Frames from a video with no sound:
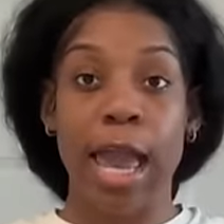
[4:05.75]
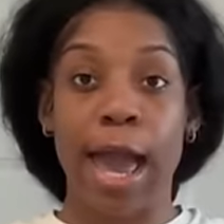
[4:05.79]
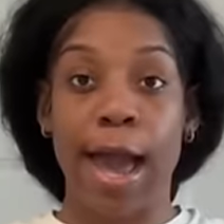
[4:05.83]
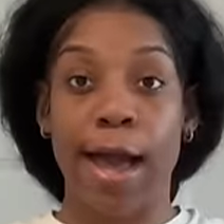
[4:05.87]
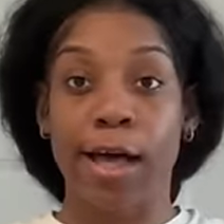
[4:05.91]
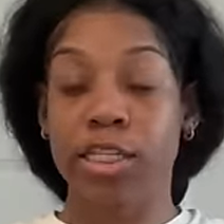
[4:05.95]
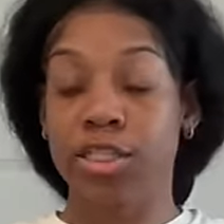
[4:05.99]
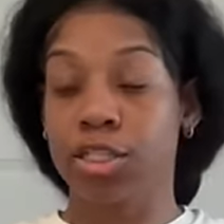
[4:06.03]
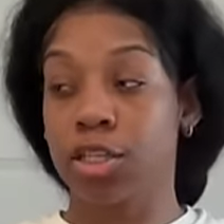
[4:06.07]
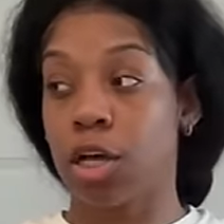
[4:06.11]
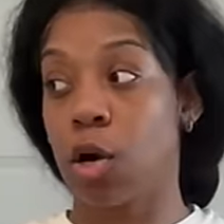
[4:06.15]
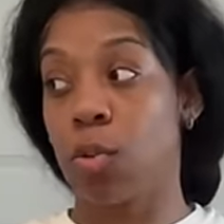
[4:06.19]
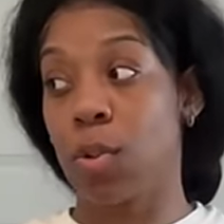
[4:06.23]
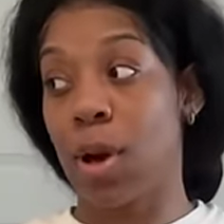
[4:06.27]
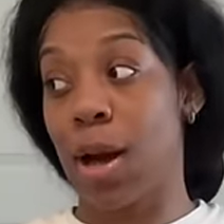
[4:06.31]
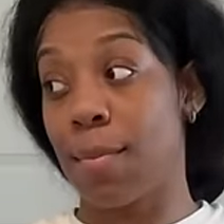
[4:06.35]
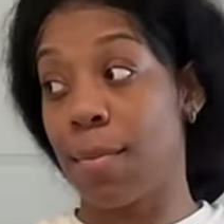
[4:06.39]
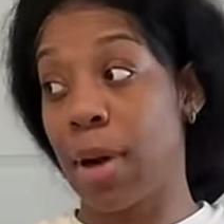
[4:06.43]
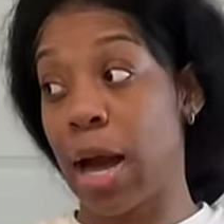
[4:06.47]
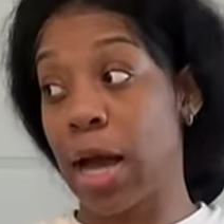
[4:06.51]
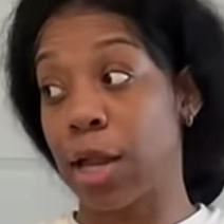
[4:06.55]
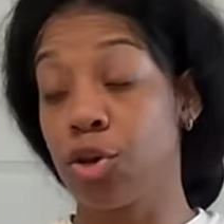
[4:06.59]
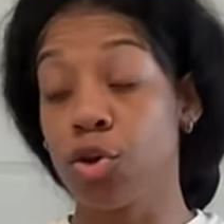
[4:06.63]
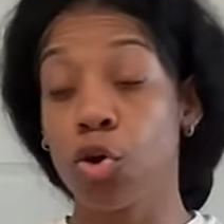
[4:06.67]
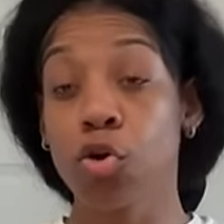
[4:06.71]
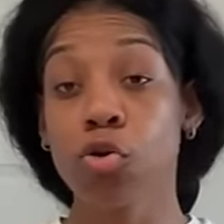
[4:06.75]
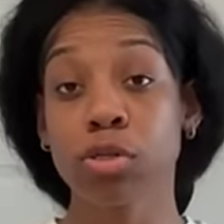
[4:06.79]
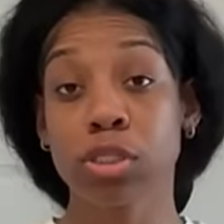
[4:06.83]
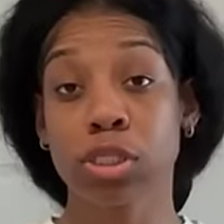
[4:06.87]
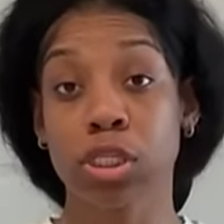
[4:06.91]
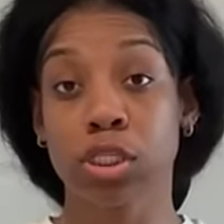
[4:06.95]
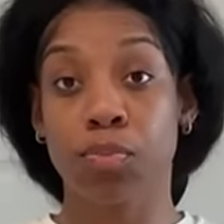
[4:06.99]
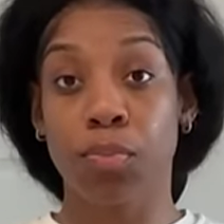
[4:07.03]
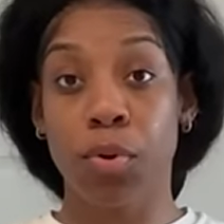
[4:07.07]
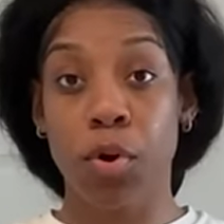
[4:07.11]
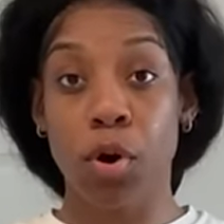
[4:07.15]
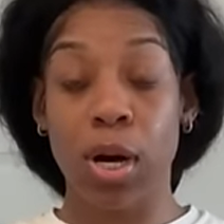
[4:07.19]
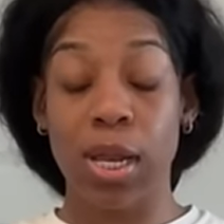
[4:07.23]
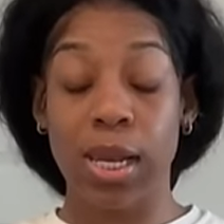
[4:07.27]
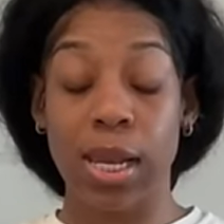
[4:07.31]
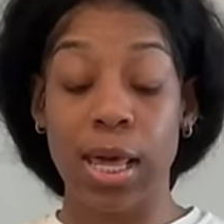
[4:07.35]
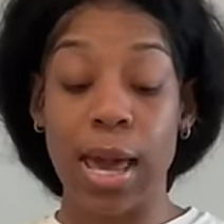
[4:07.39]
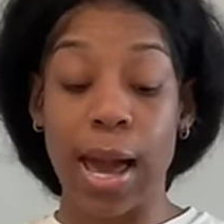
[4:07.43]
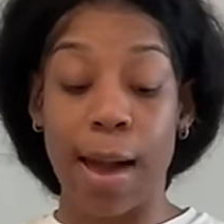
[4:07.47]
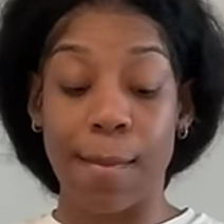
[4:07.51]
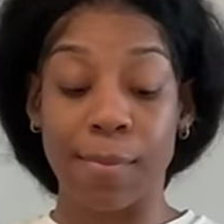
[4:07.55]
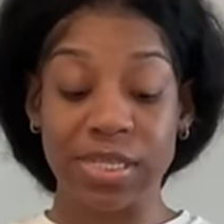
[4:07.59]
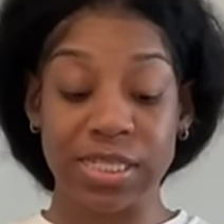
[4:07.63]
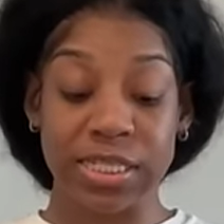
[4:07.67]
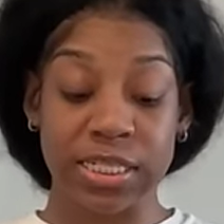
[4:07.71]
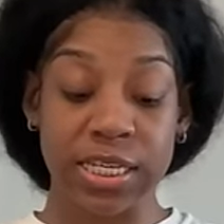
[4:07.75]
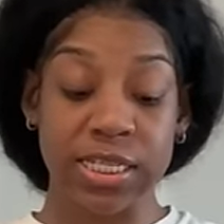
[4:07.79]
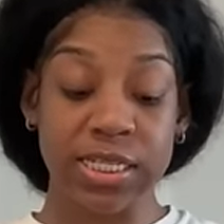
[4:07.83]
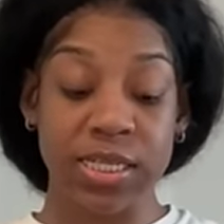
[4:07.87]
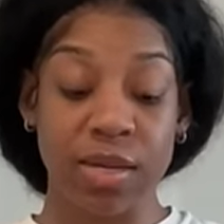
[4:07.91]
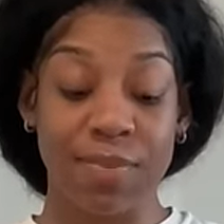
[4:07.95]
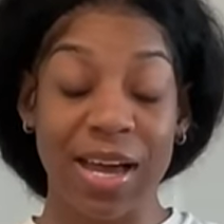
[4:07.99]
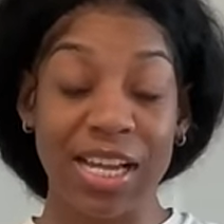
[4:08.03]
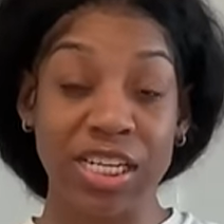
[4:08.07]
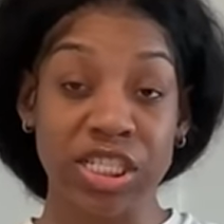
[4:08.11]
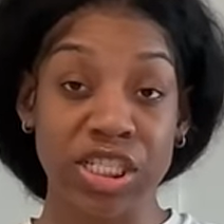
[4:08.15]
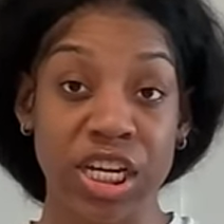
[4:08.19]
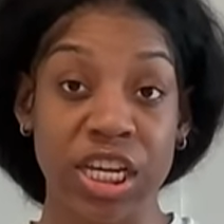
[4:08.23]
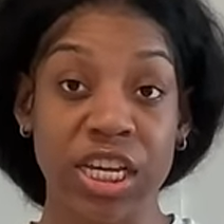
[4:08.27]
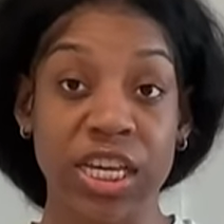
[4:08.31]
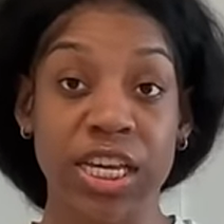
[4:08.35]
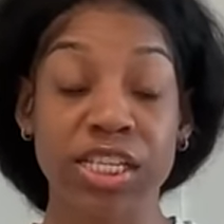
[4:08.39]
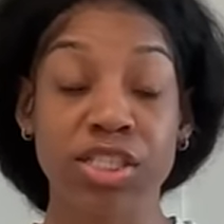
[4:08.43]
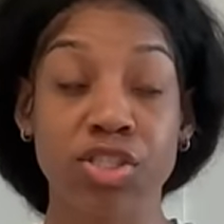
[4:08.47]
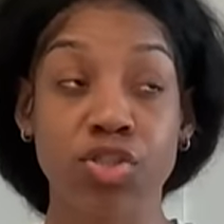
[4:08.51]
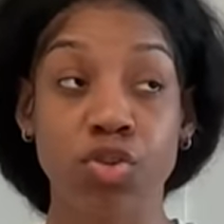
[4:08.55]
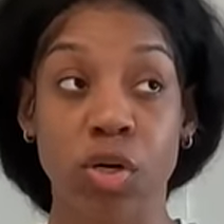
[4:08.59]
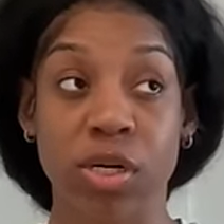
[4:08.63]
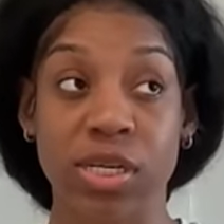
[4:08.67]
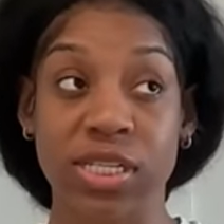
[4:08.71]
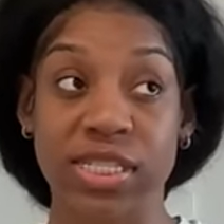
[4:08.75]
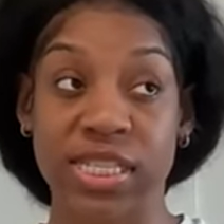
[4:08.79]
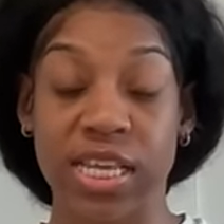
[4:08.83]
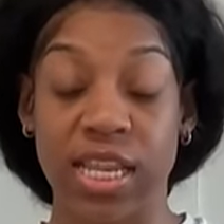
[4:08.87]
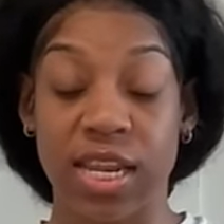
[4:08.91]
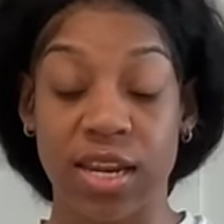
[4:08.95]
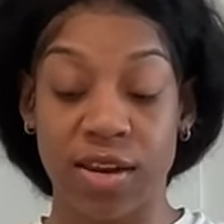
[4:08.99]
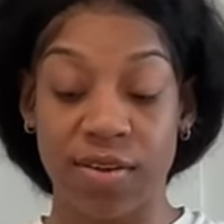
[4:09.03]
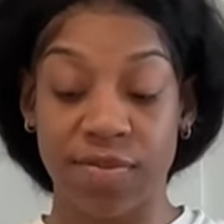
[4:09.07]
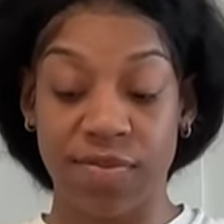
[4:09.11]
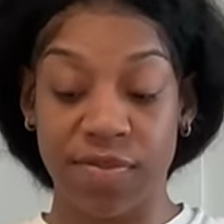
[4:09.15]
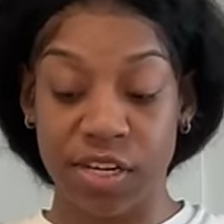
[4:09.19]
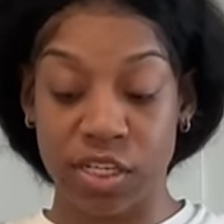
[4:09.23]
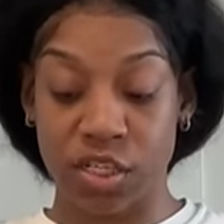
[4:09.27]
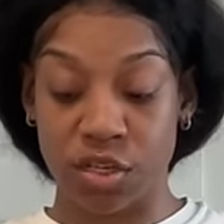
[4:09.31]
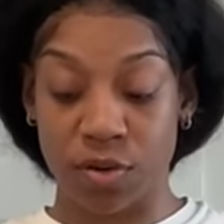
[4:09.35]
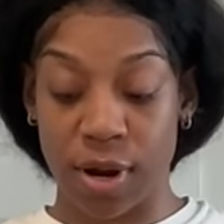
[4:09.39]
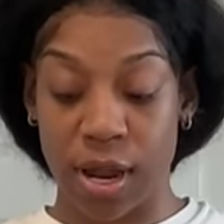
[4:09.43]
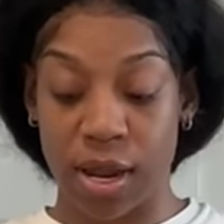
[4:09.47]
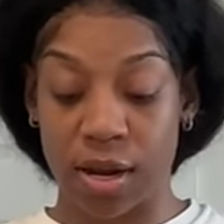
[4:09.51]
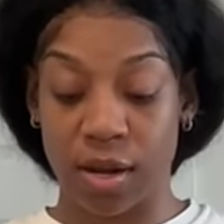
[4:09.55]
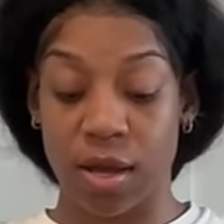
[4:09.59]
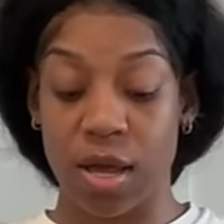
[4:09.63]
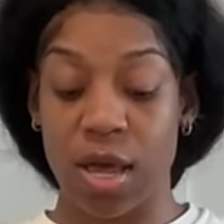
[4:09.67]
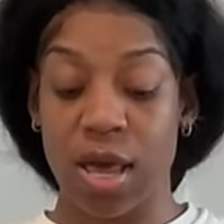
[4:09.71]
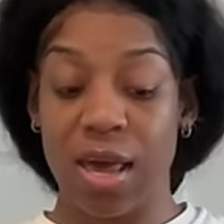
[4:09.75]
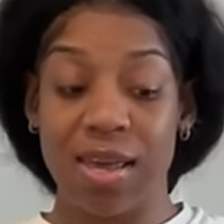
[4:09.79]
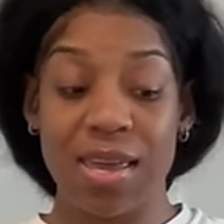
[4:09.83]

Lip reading: y'all, so while my noodles is boiling, I'm gonna season my chicken so it can sit in the refrigerator.